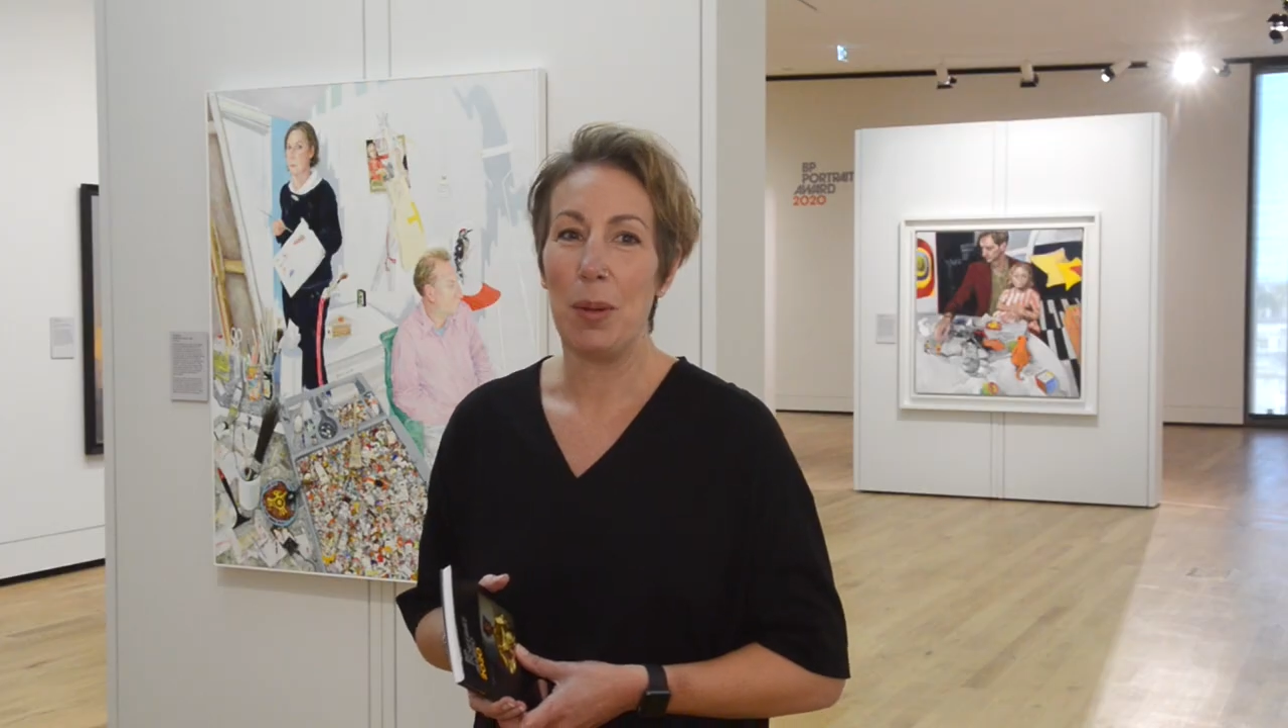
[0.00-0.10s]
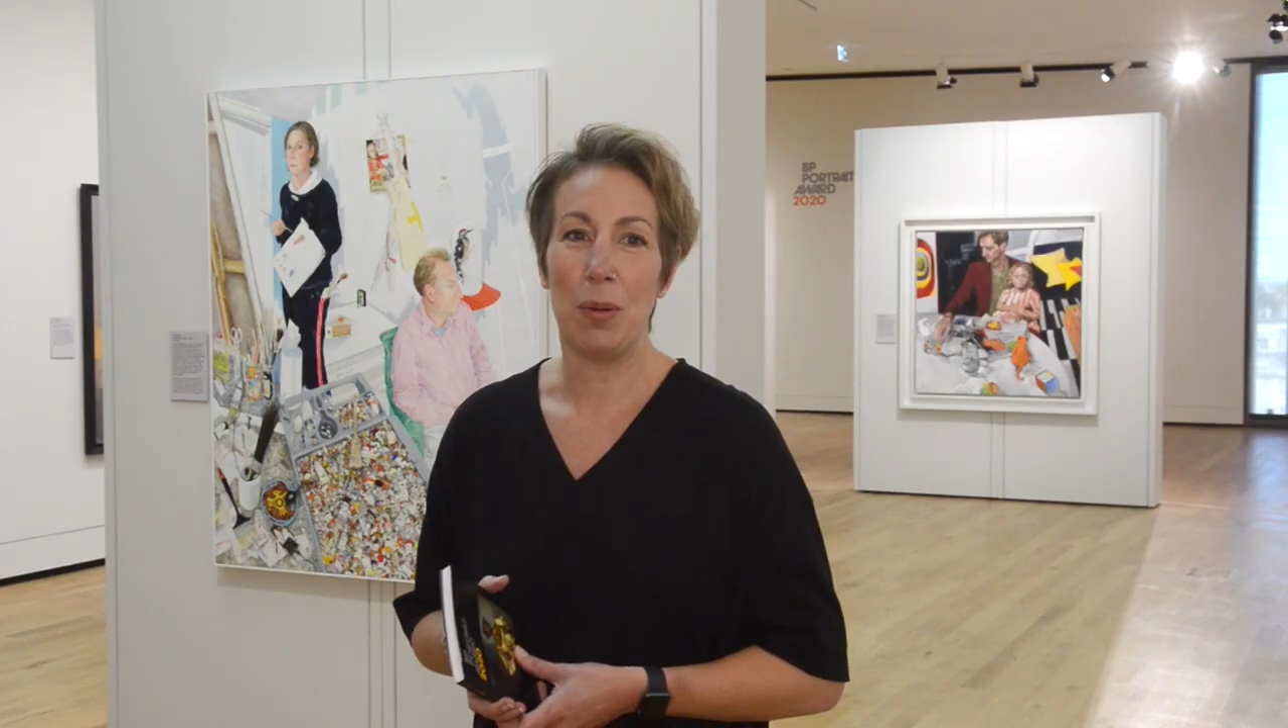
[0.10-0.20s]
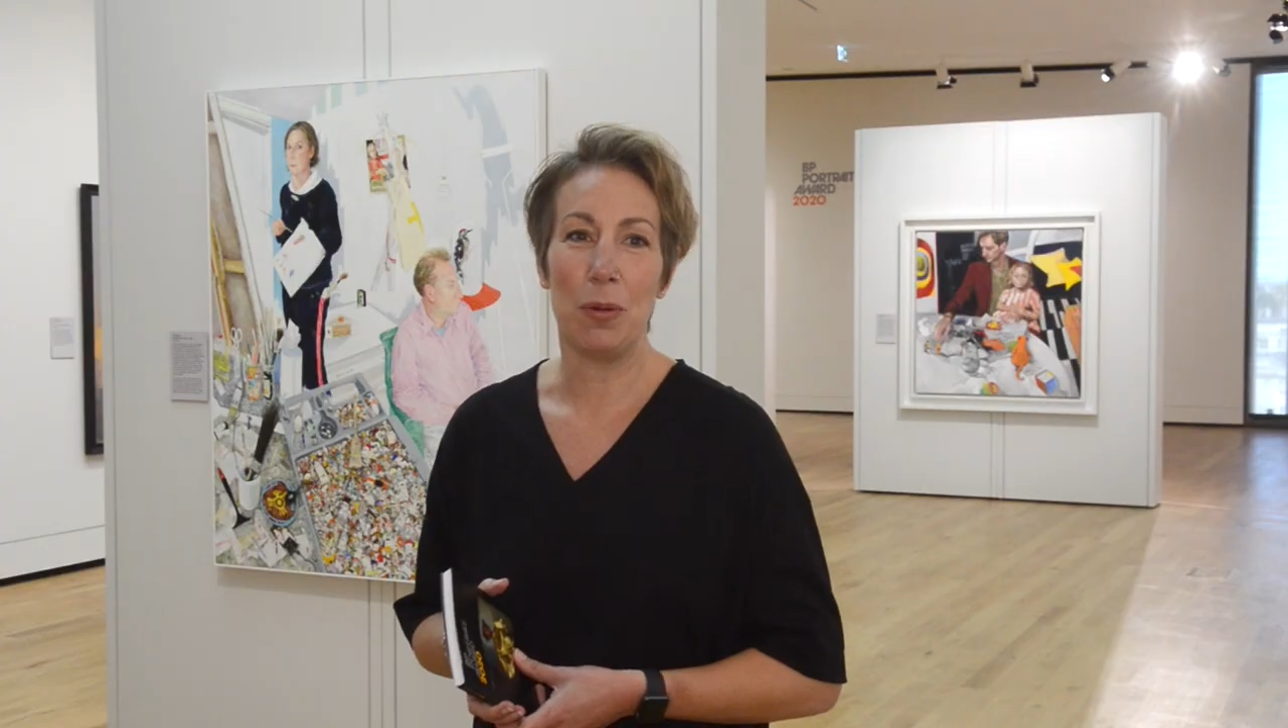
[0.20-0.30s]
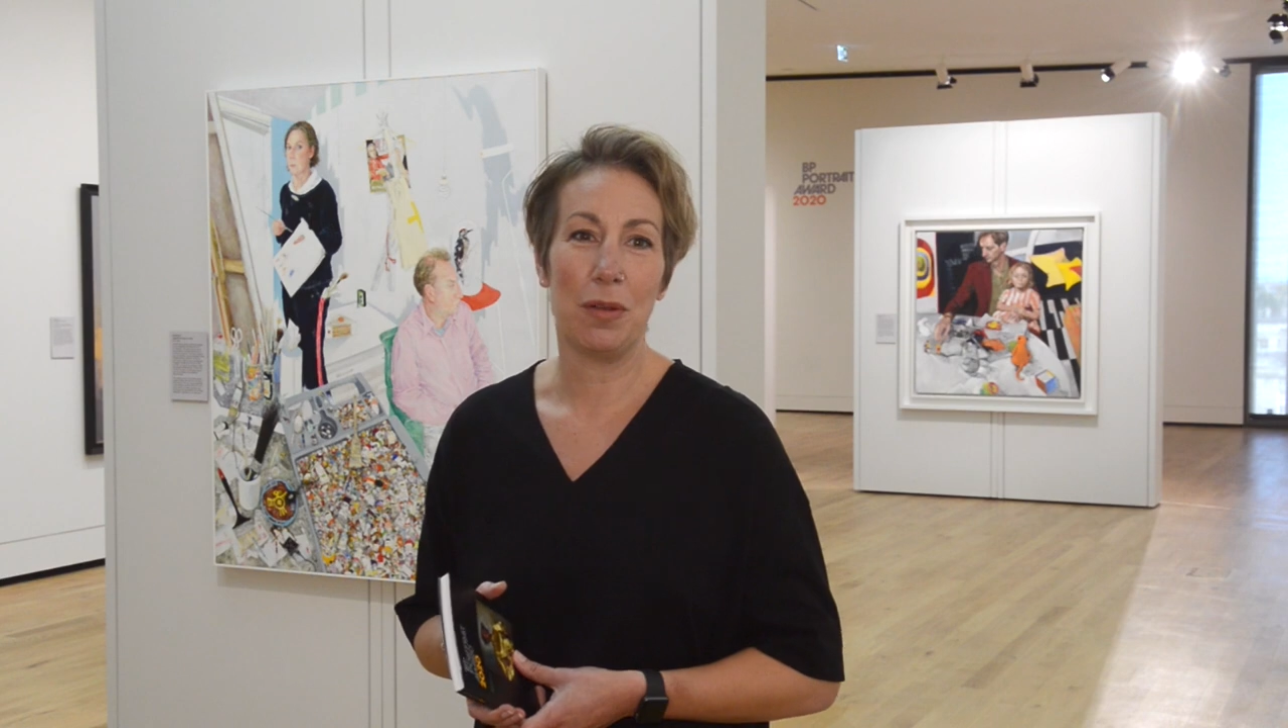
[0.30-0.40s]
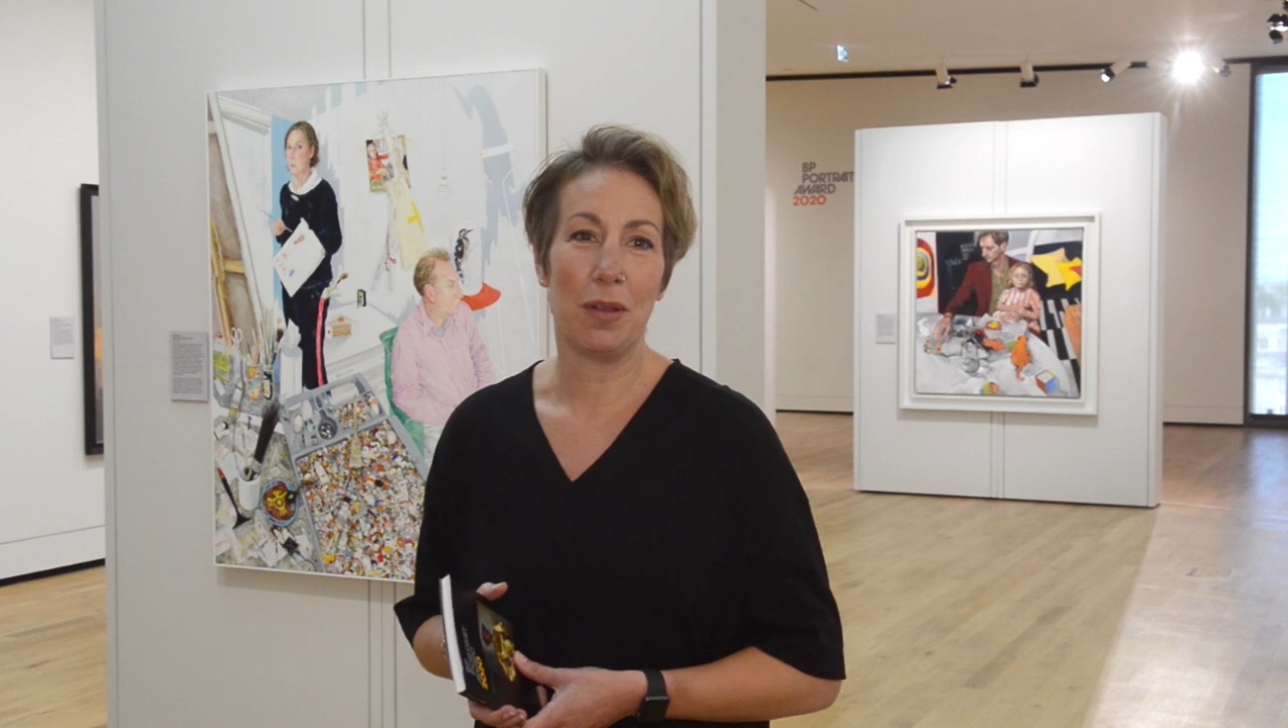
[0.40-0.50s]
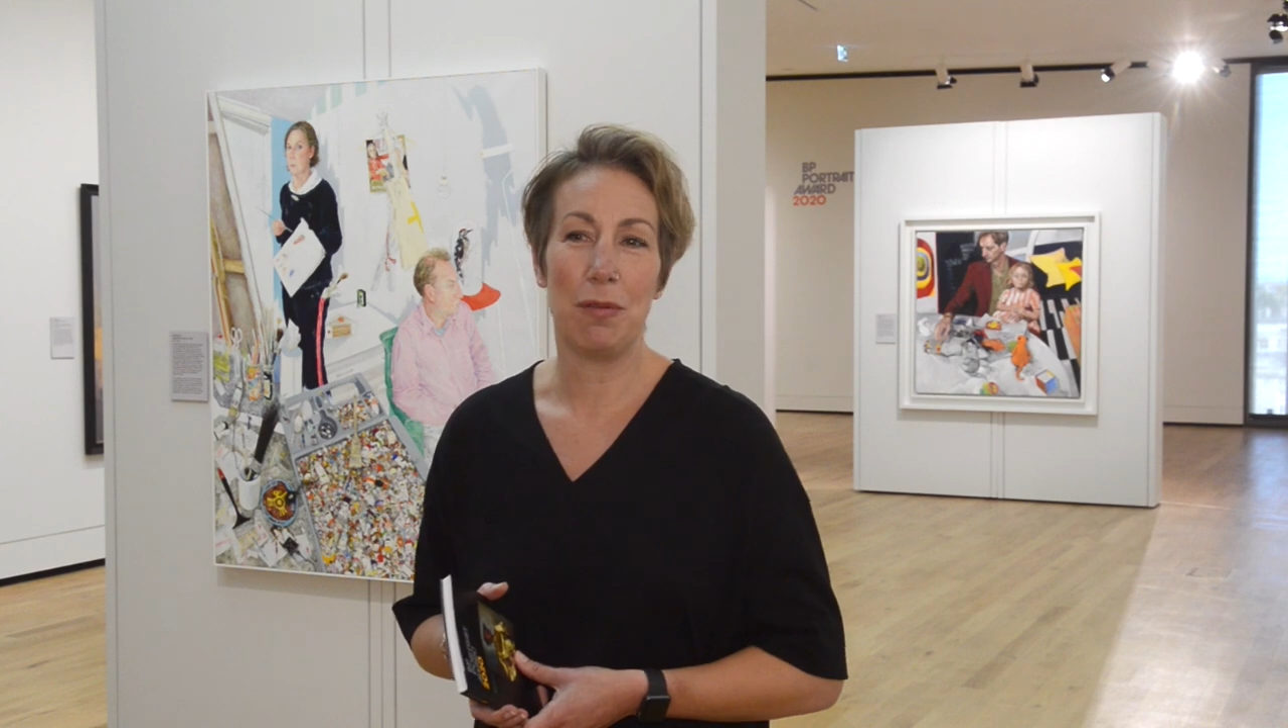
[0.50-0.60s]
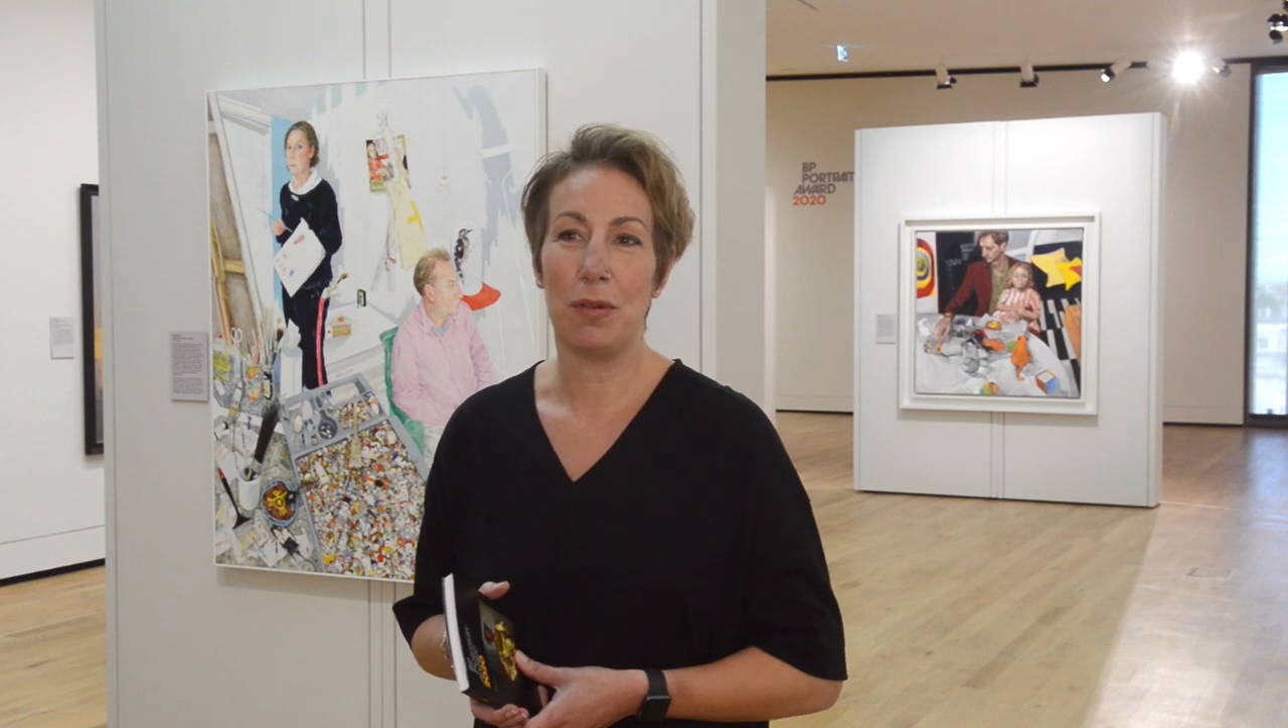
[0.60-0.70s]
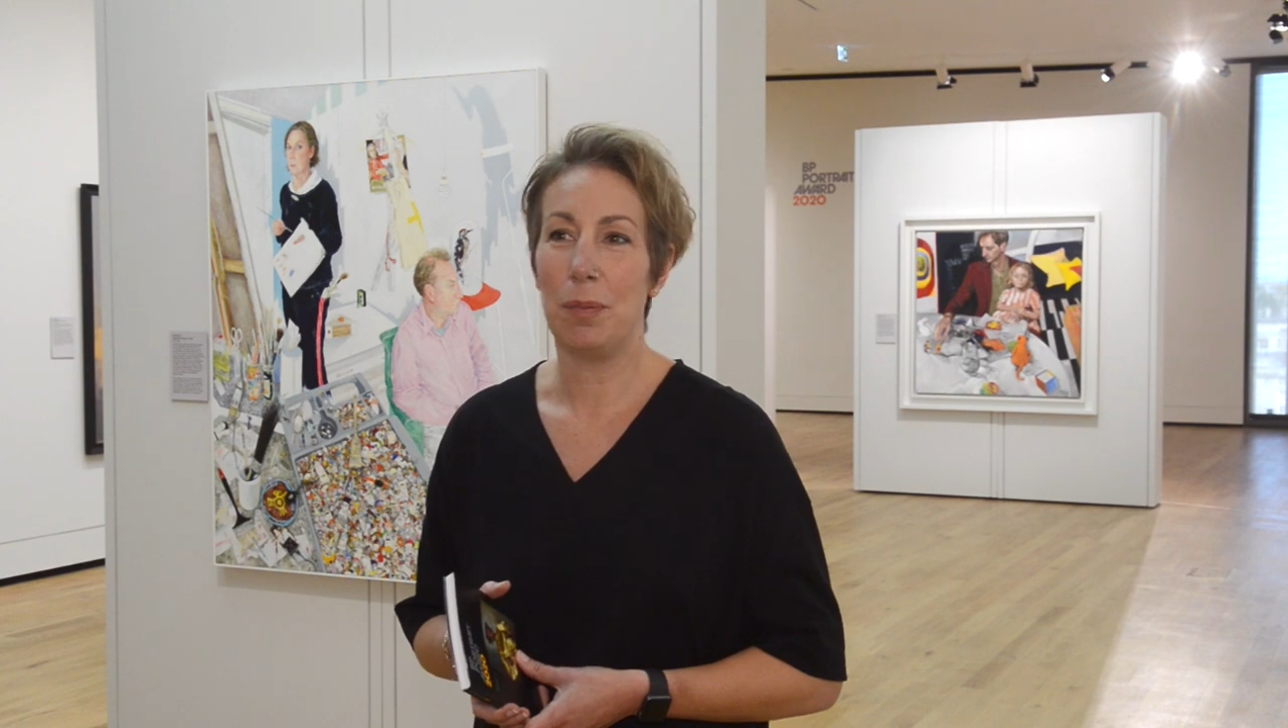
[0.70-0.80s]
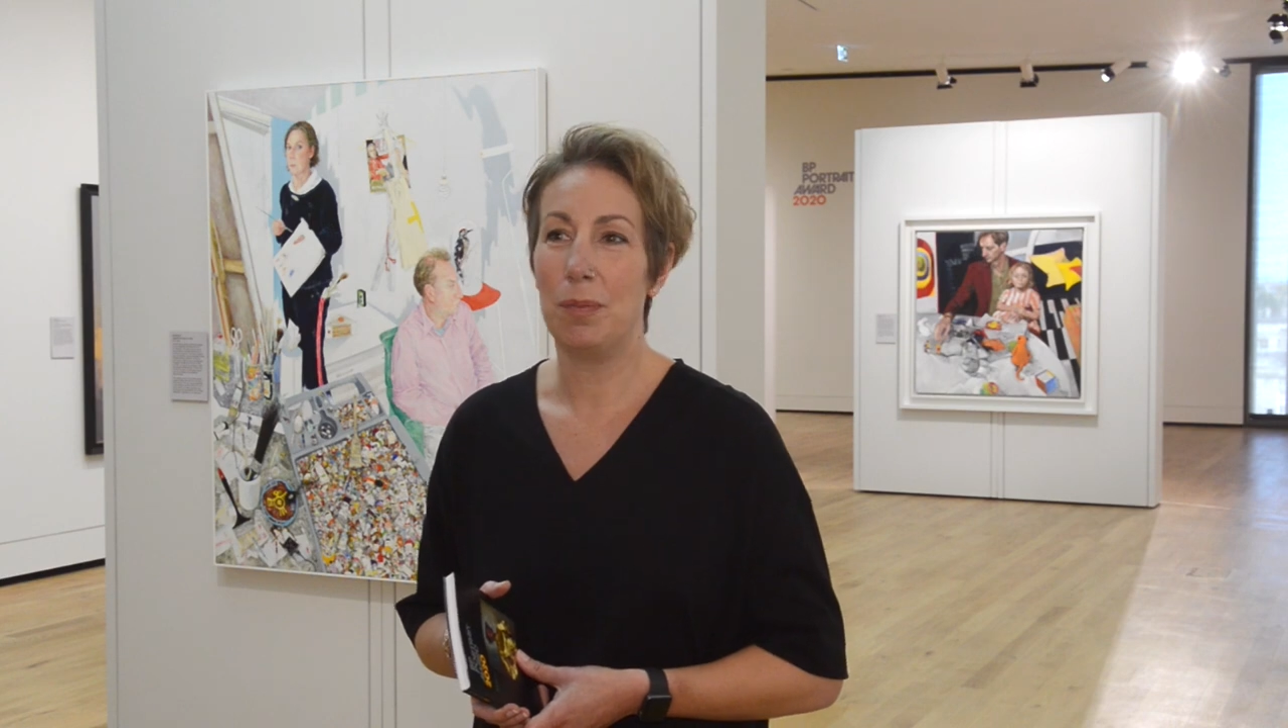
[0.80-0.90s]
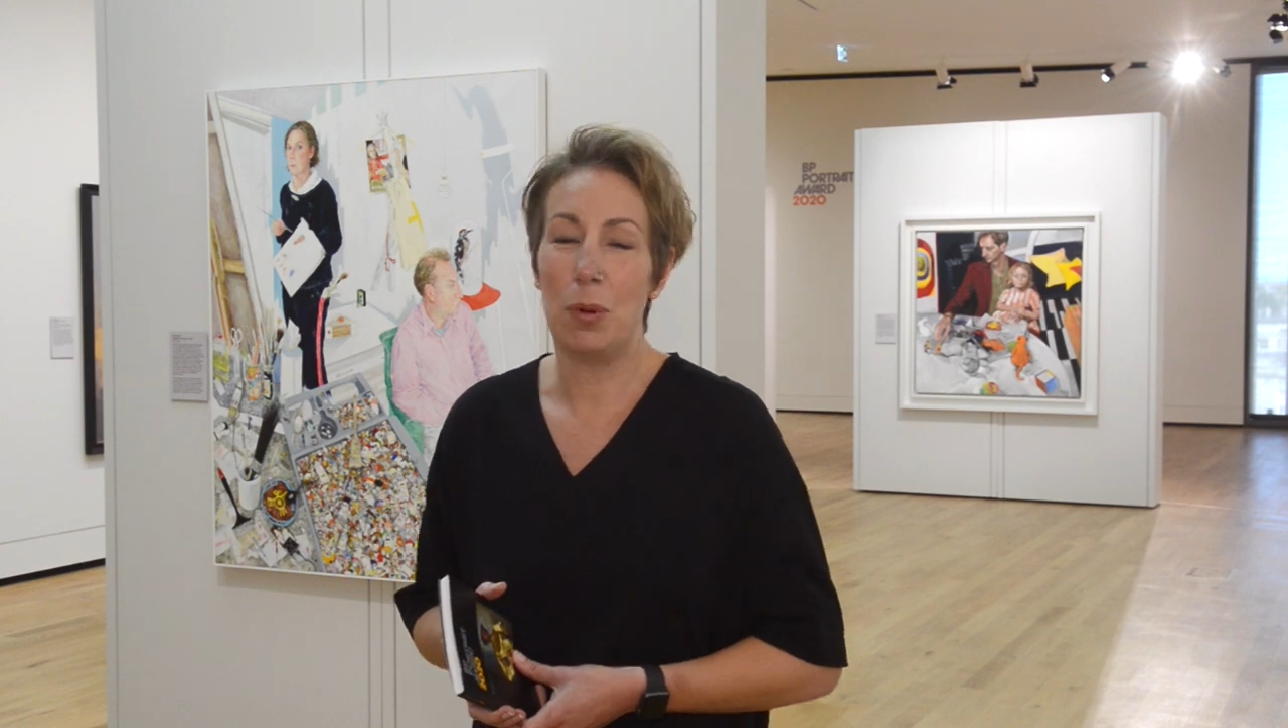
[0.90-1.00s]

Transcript: but also for